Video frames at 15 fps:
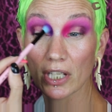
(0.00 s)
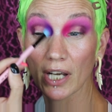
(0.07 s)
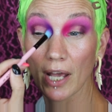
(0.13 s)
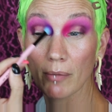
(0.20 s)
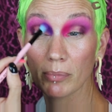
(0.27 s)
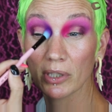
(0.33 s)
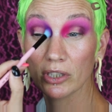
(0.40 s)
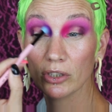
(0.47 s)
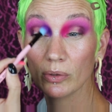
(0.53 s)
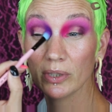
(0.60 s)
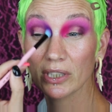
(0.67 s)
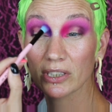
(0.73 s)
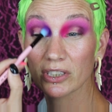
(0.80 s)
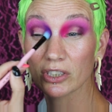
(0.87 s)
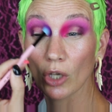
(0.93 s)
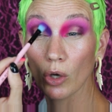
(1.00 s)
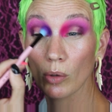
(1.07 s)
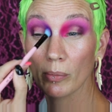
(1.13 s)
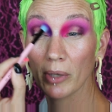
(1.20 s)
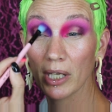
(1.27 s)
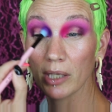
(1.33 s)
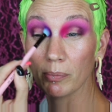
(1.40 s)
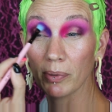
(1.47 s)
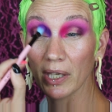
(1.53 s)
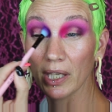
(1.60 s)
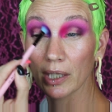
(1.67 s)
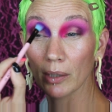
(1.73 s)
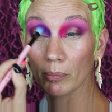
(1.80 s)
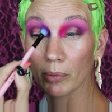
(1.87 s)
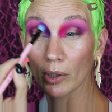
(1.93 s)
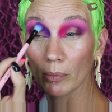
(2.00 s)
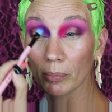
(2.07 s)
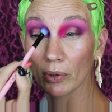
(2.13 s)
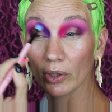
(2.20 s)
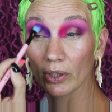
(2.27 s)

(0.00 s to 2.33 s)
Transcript: and I've been doing so many pink and purple